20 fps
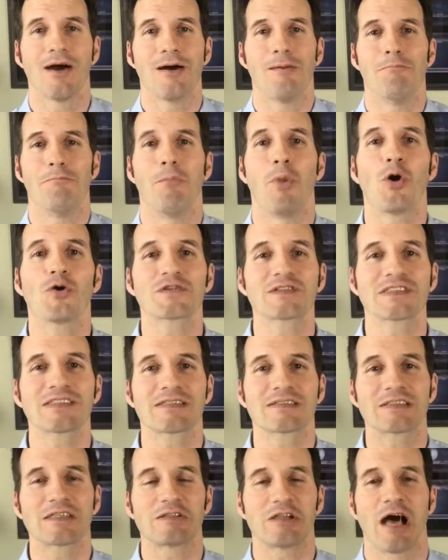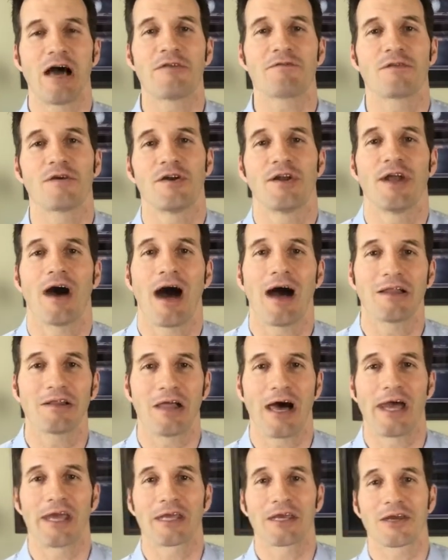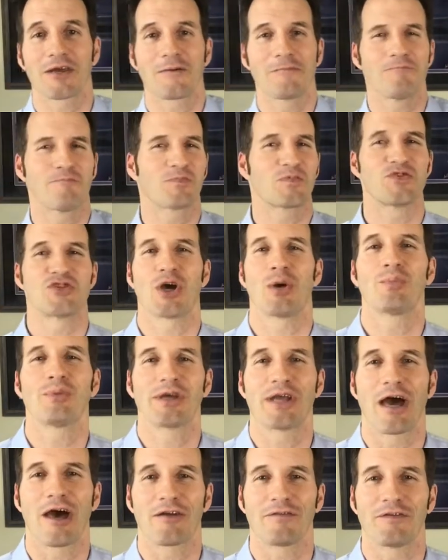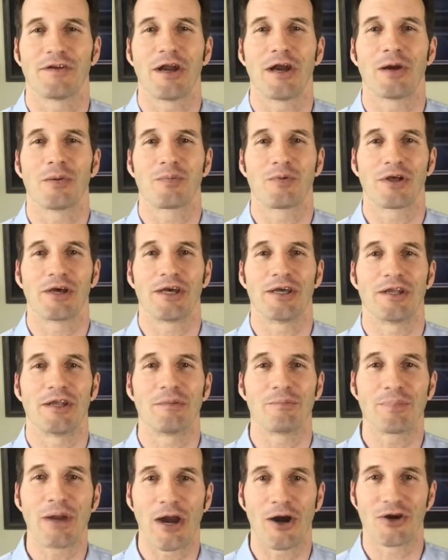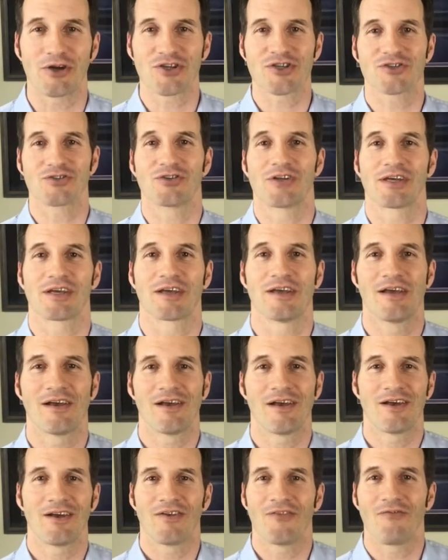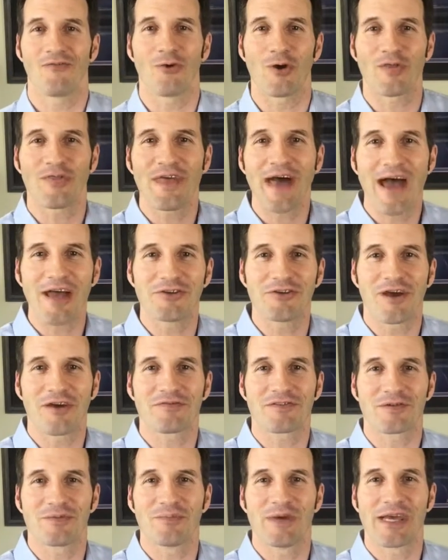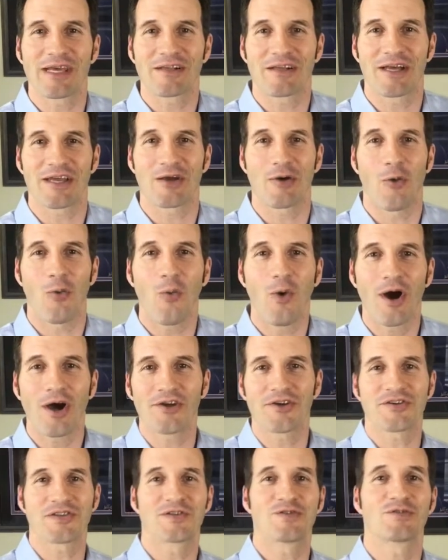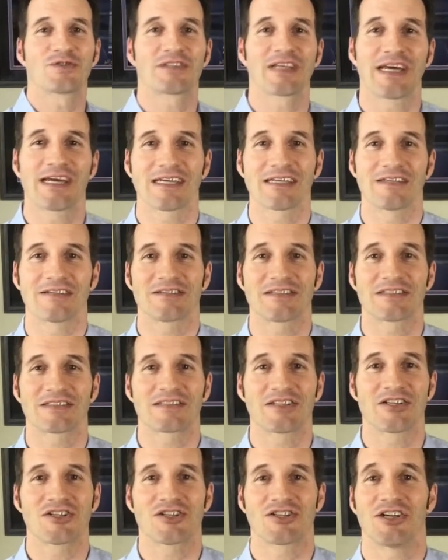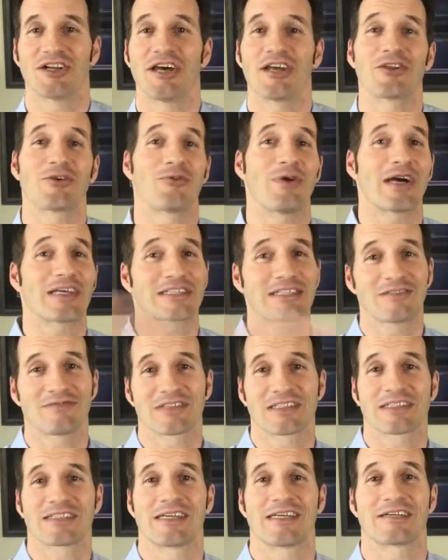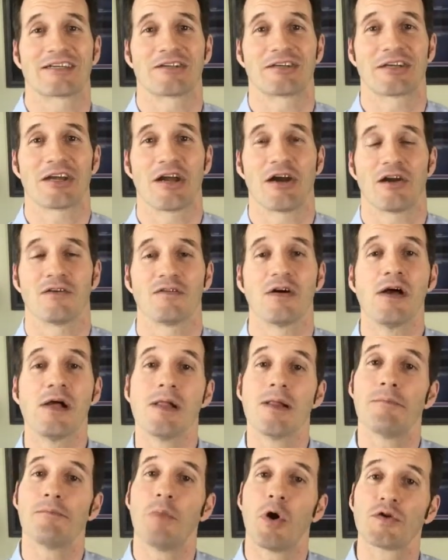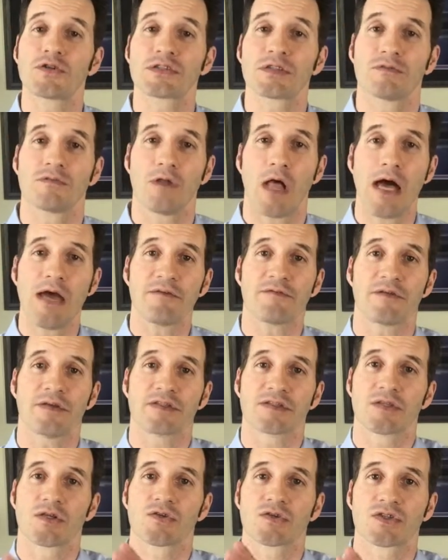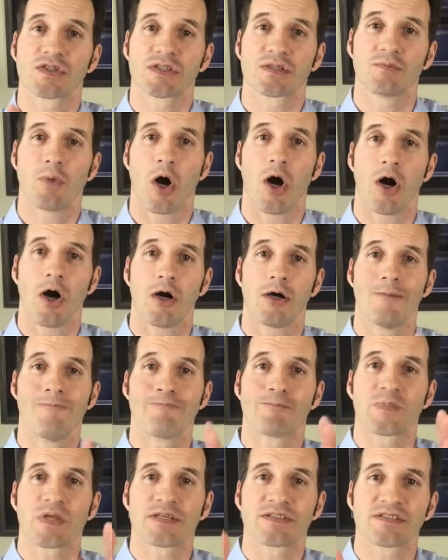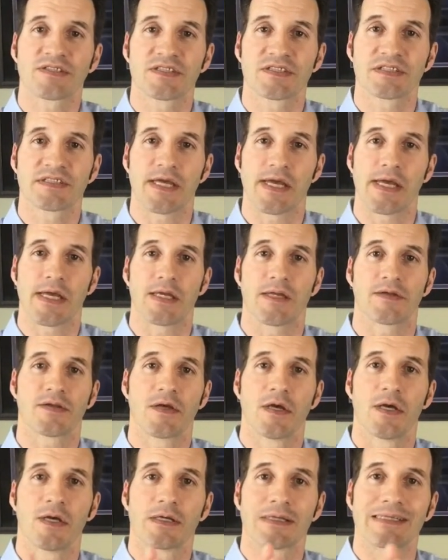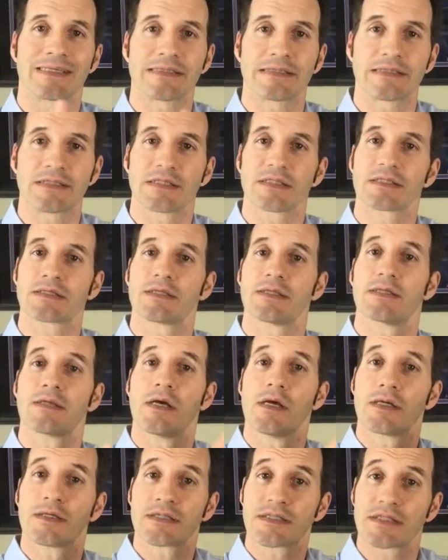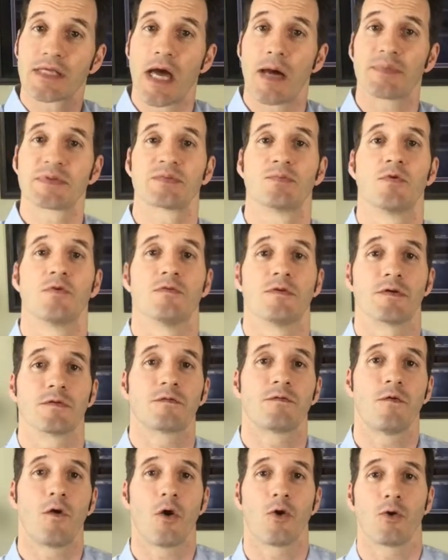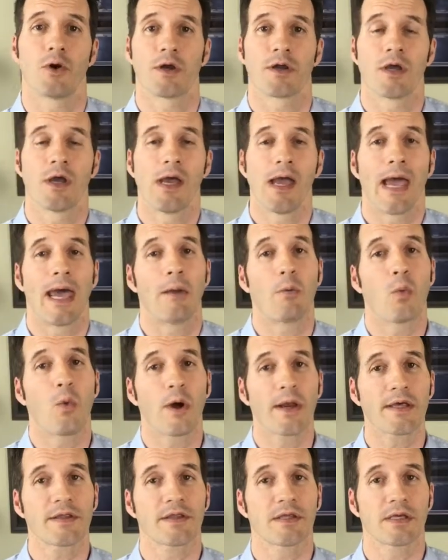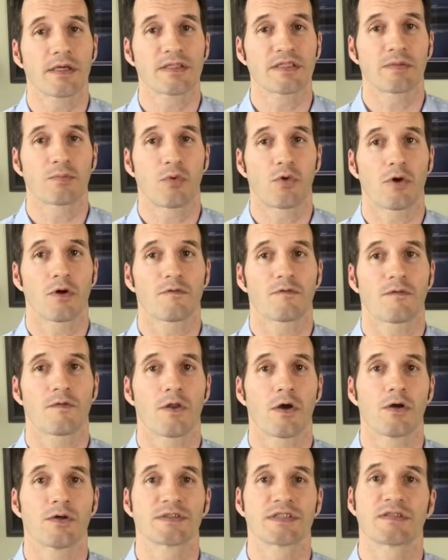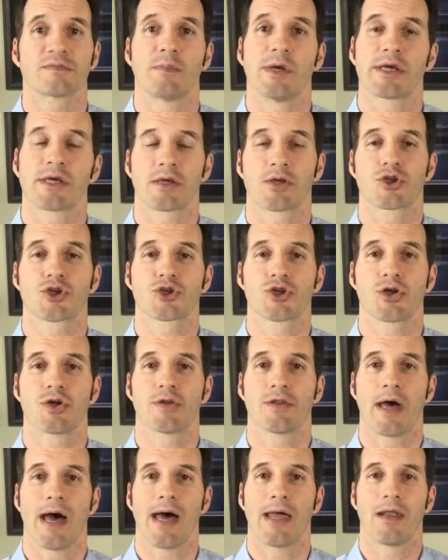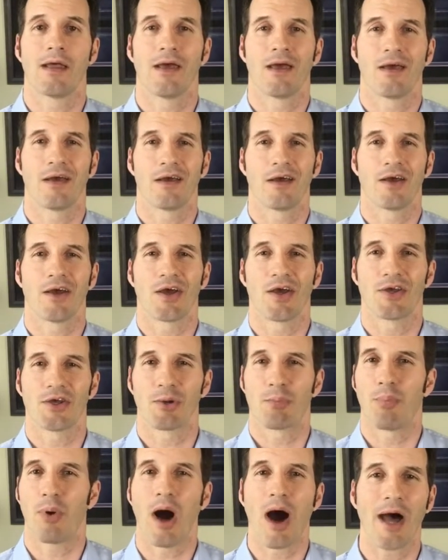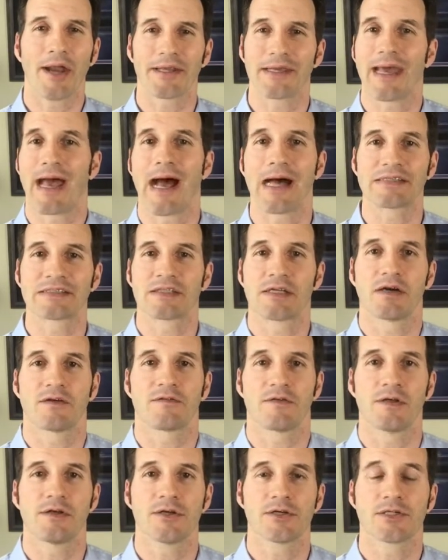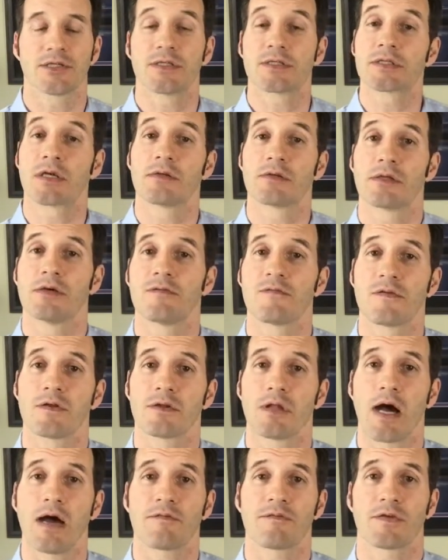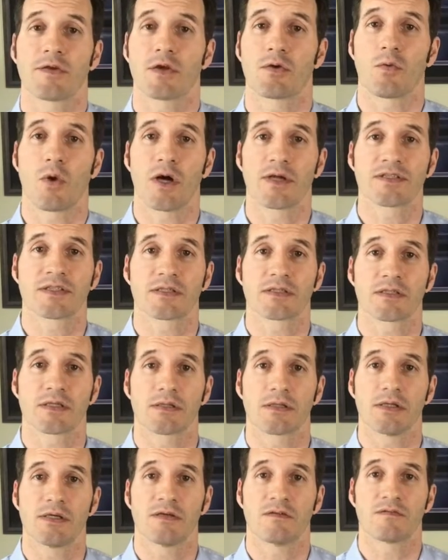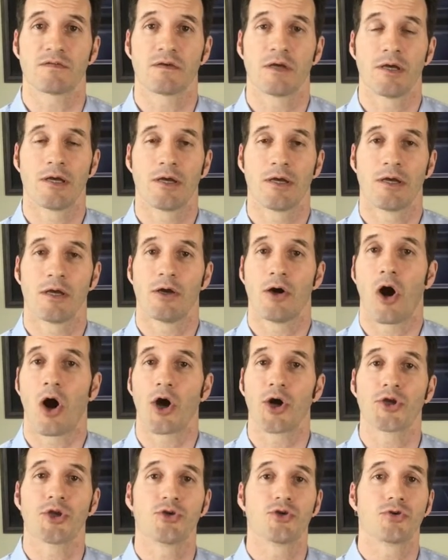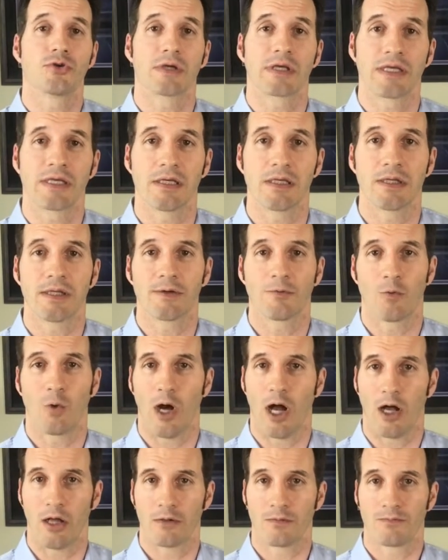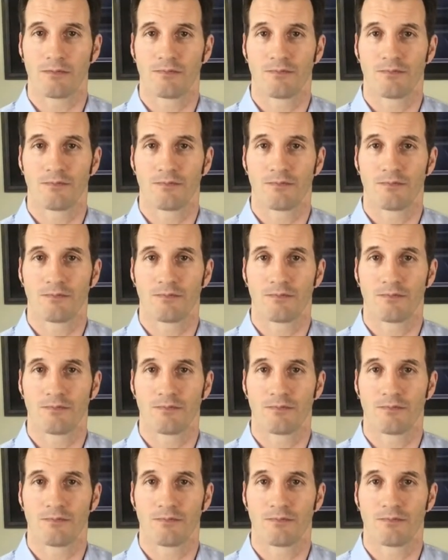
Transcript: most things in life are not like jumping out of an airplane and parachuting. With that, you have to make like a 1 or 2 second decision and the rest of it's taken care of. Most of life is those small, sustained, consistent steps moving forward. And what I think is important for those is making sure that your body has enough energy to live the life that you're wanting to live. Are you eating well?